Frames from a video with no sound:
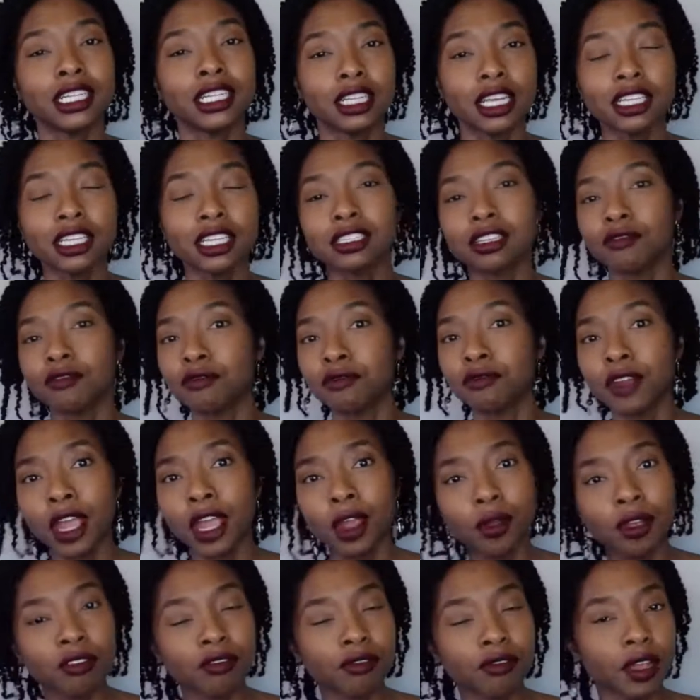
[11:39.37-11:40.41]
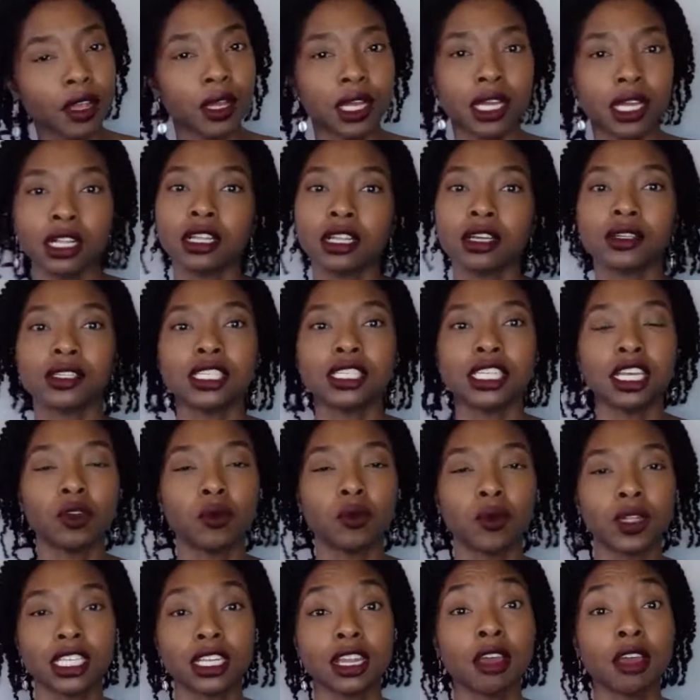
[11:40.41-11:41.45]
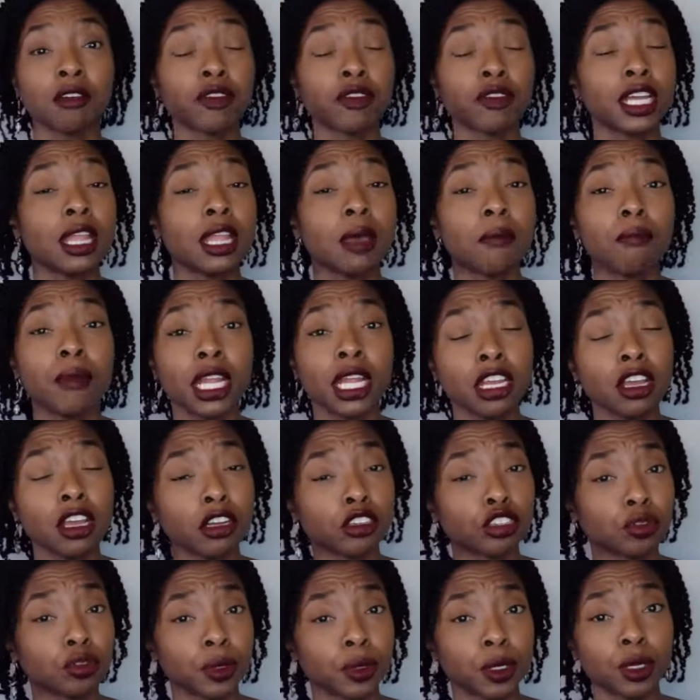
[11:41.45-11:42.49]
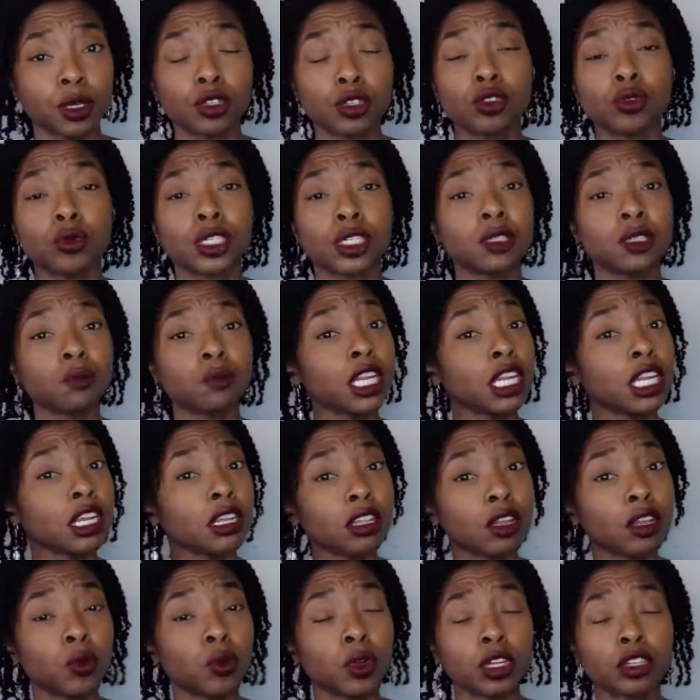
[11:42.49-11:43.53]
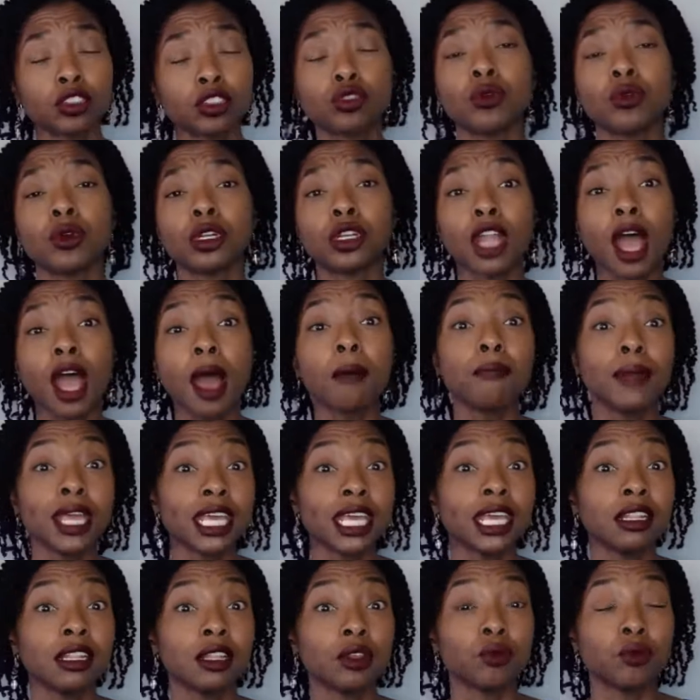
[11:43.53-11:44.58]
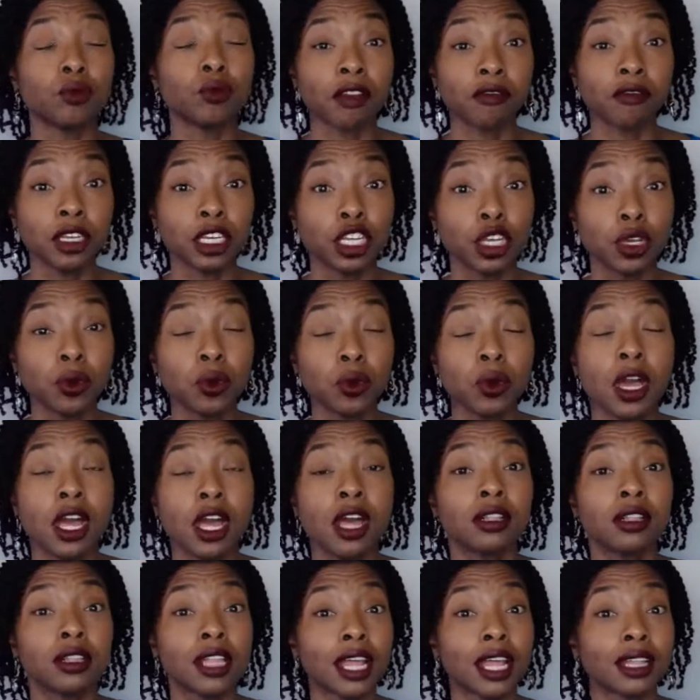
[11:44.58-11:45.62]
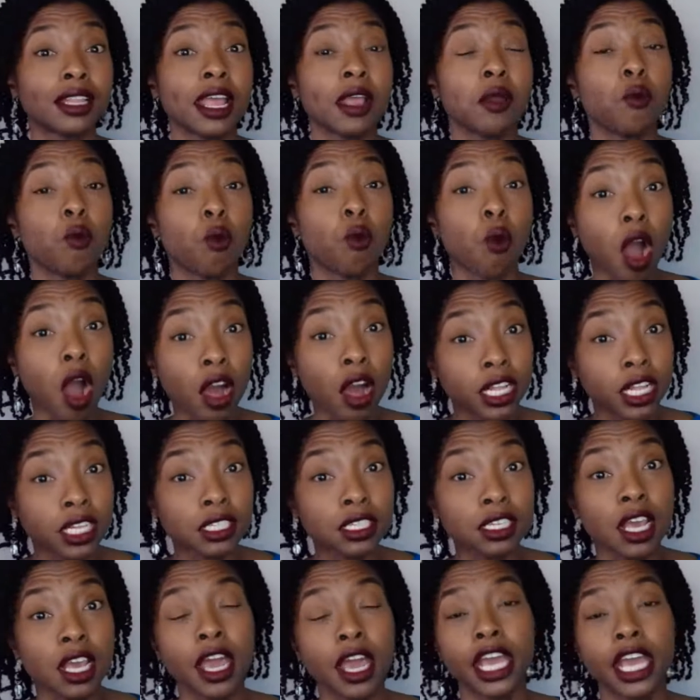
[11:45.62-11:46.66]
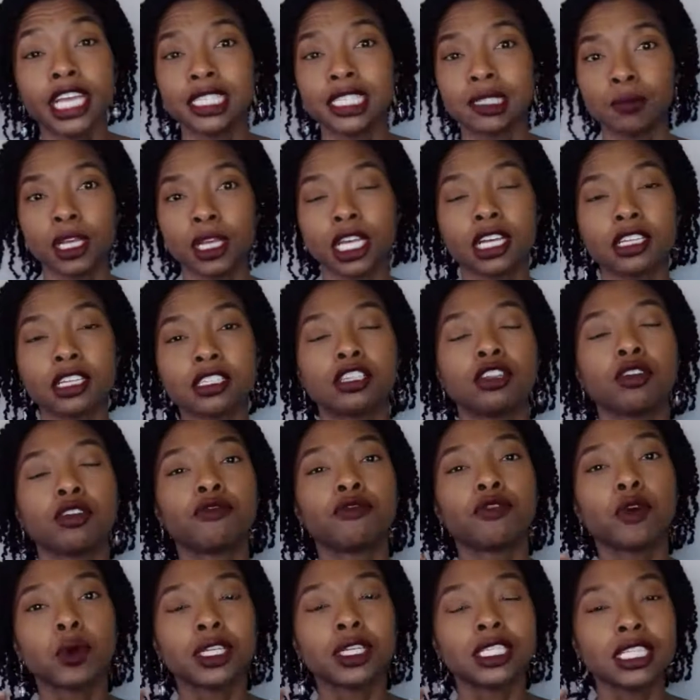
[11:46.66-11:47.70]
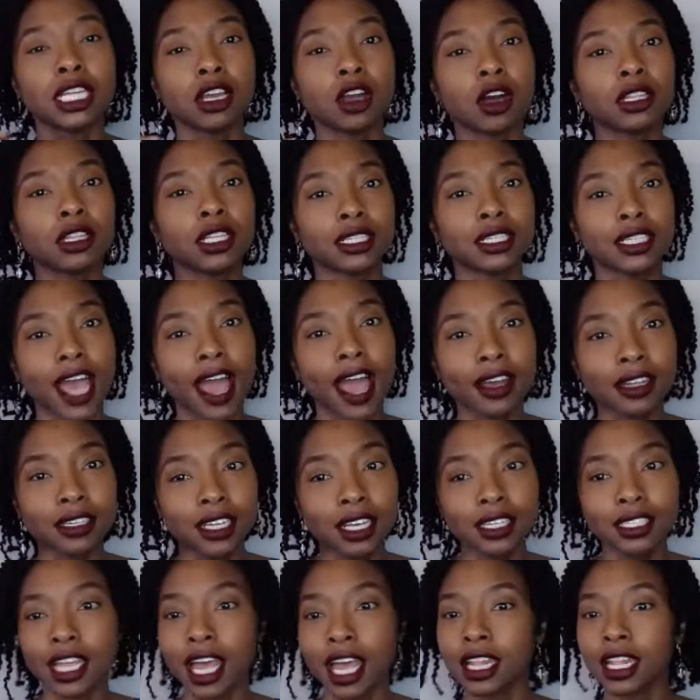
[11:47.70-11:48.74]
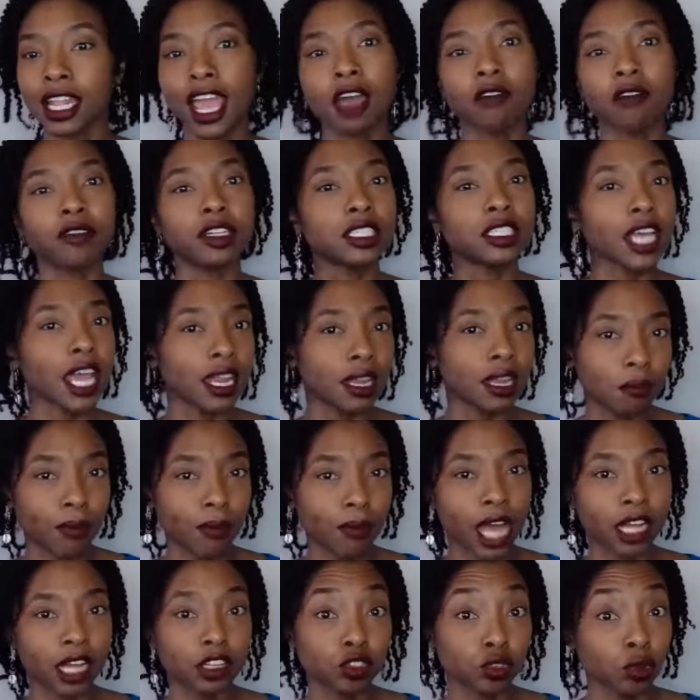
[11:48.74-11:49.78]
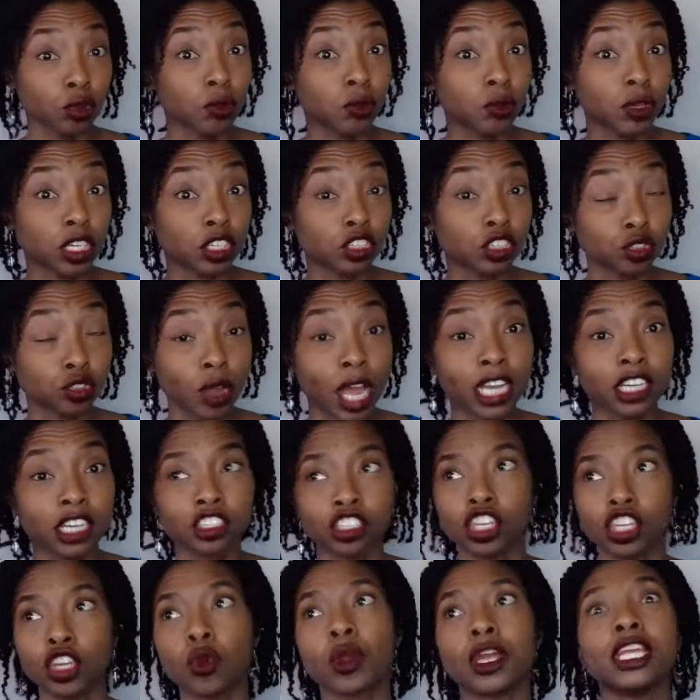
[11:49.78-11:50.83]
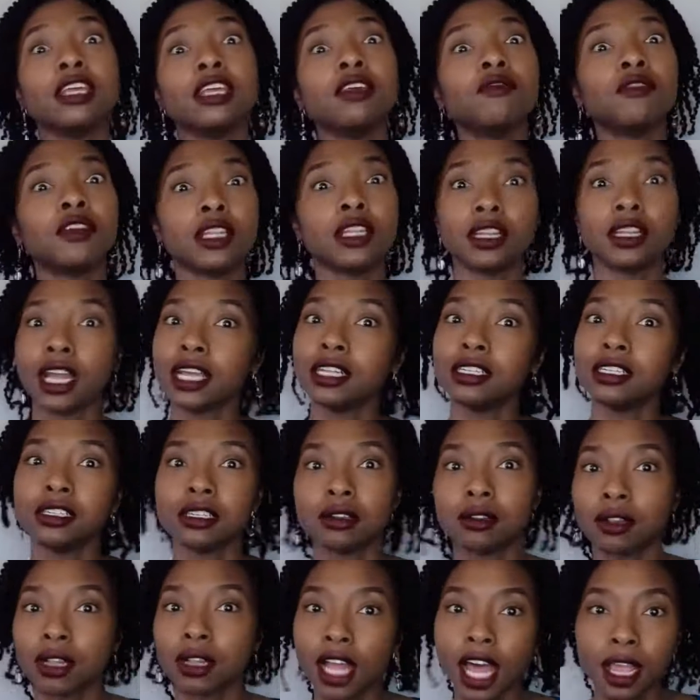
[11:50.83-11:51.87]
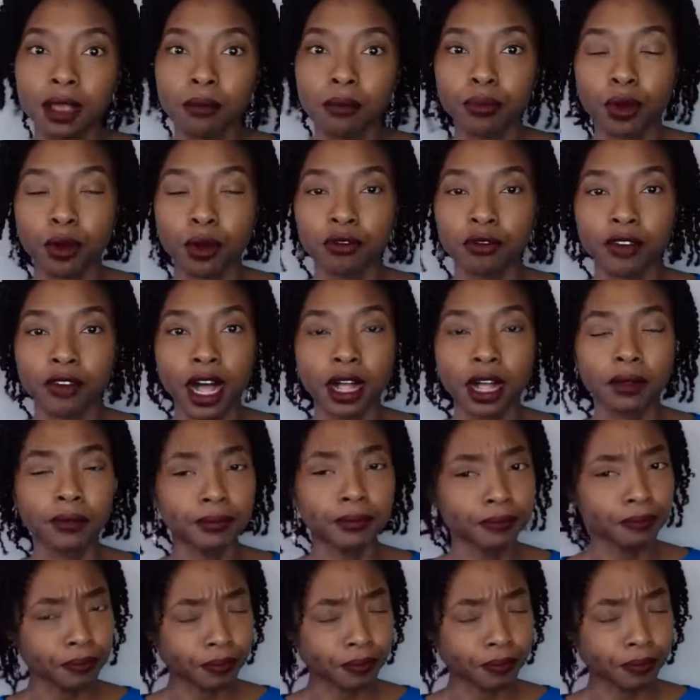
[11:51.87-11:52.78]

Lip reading: It's a very, very clear sequence. And I find that many entrepreneurs who are spinning their wheels, who are not making the revenue that they want, it's because they're focusing on the tactics and they haven't tied it back to a real strategy or even an ideal client profile.